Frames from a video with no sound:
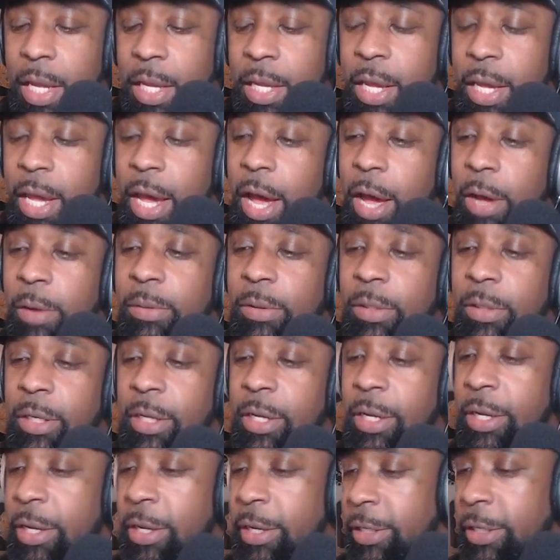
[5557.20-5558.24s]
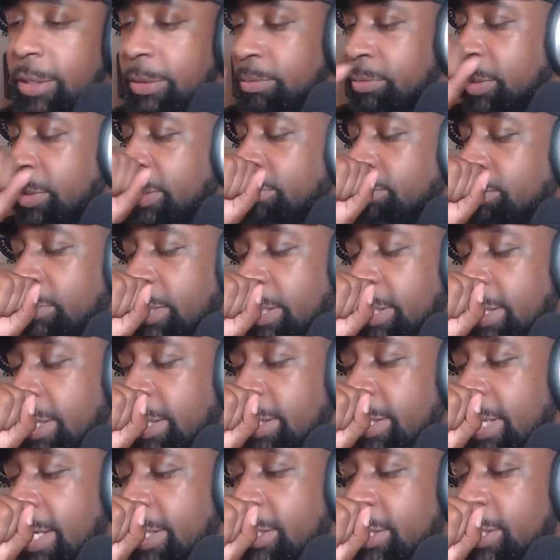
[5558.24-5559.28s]
Yeah.
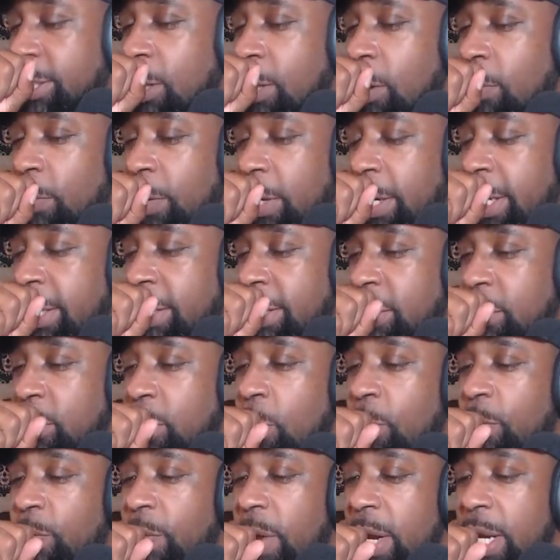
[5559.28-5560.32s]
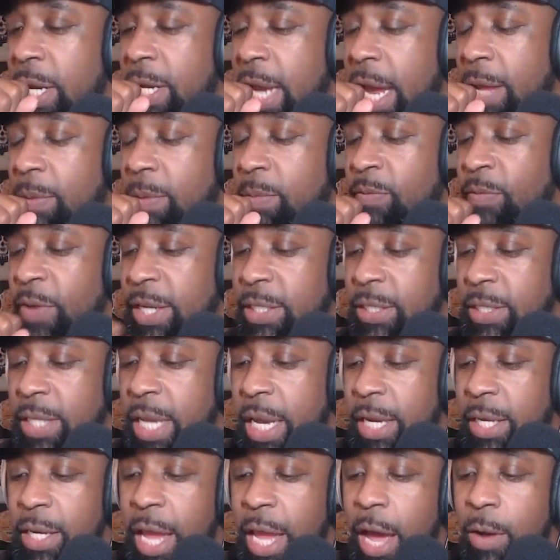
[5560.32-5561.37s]
It's just so funny that Vince
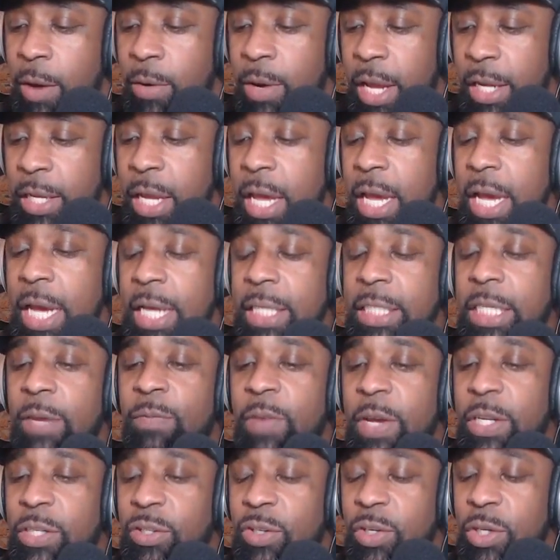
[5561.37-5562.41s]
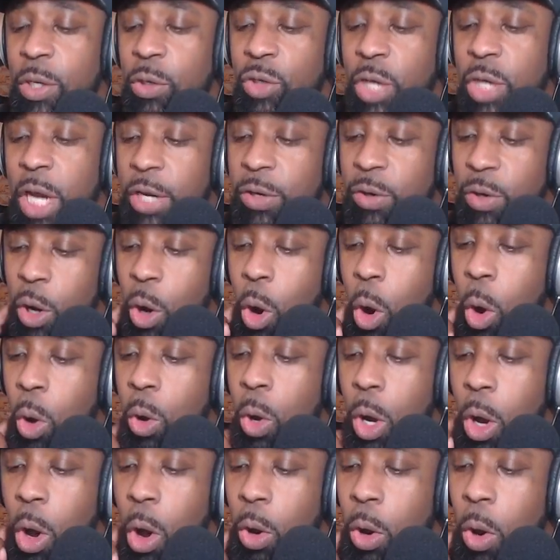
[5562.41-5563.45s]
think nowadays. See, Vince still try to do the
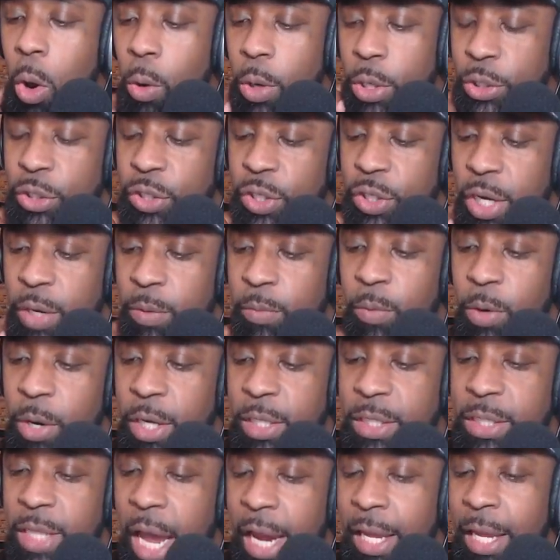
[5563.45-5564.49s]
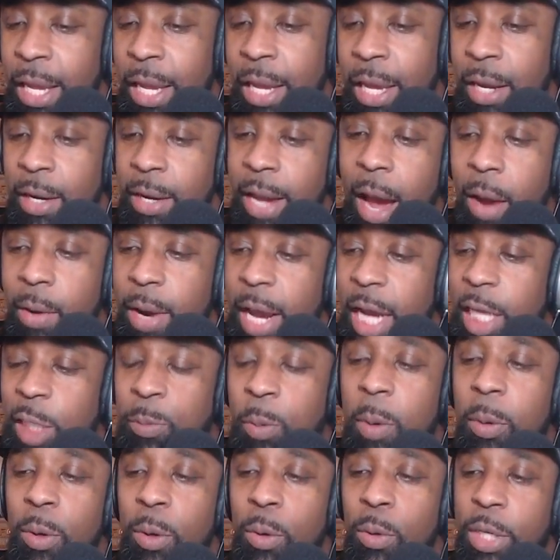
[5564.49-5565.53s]
Hulk Hogan shit where it's like nowadays
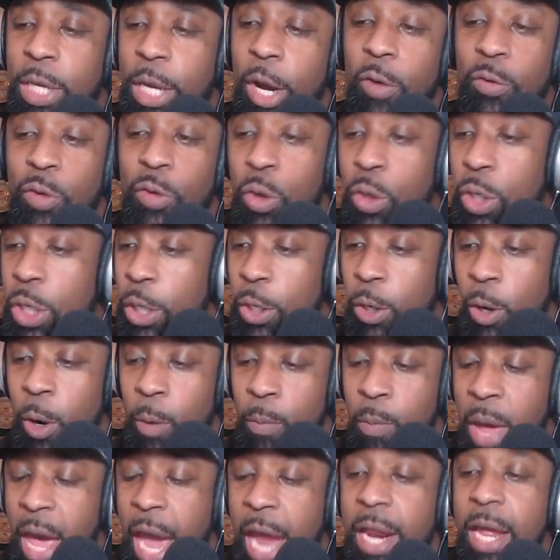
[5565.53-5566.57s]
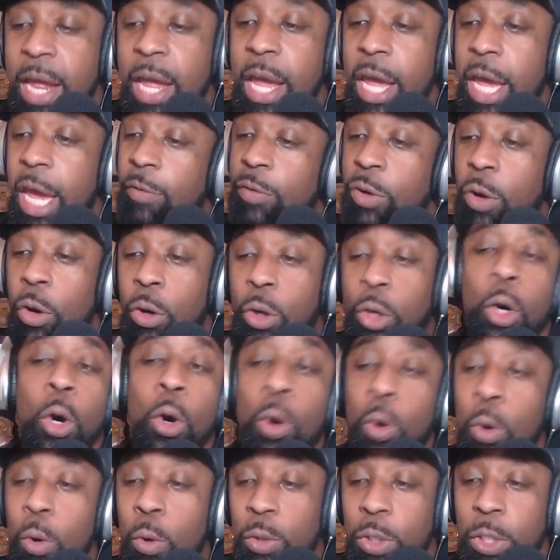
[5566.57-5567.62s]
people don't care if you're good or bad. If you're
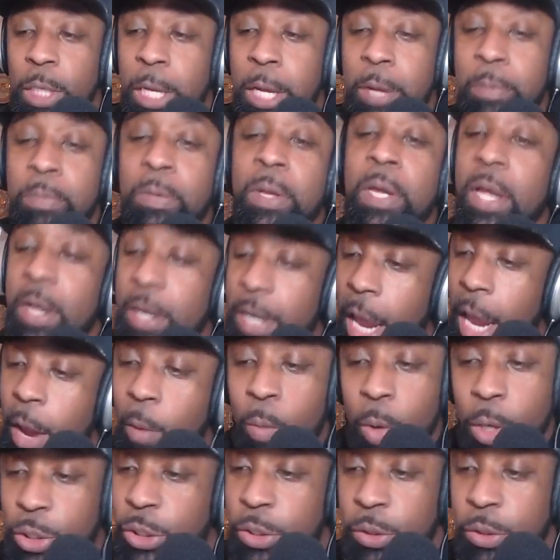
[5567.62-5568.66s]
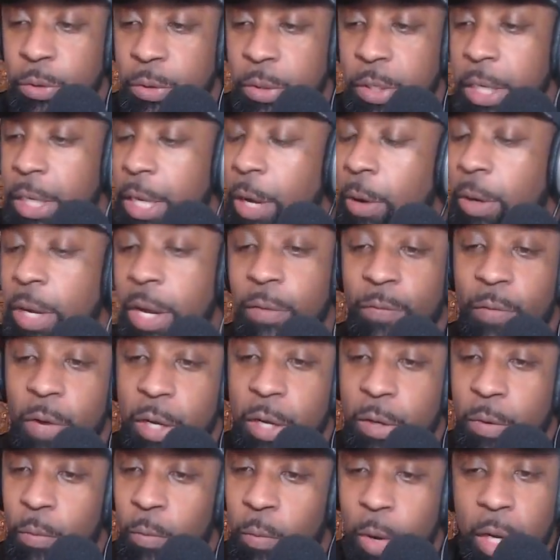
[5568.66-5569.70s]
cool to them, they with you. You don't give a
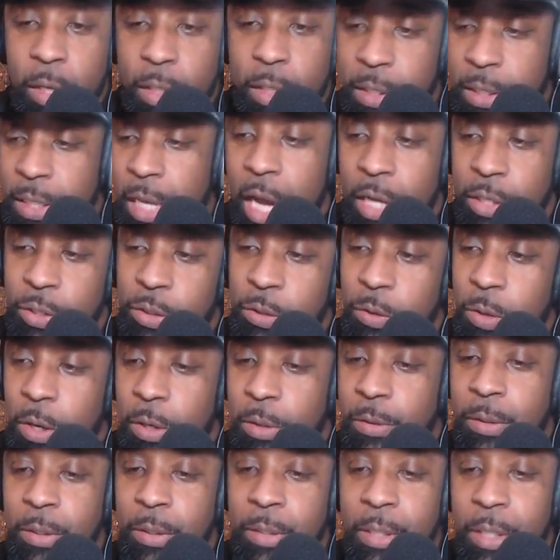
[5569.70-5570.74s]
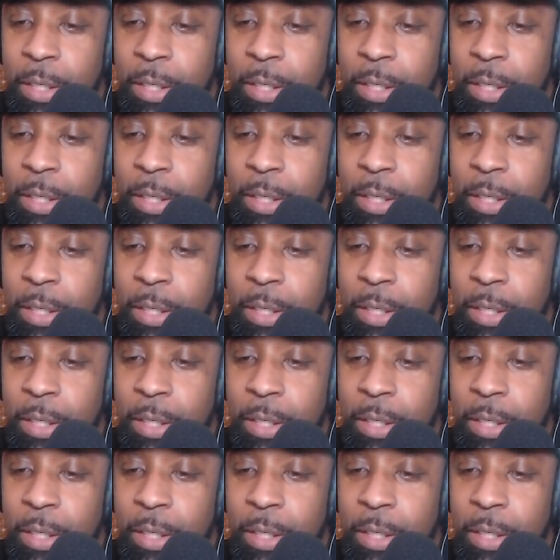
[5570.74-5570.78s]
fuck what side you on.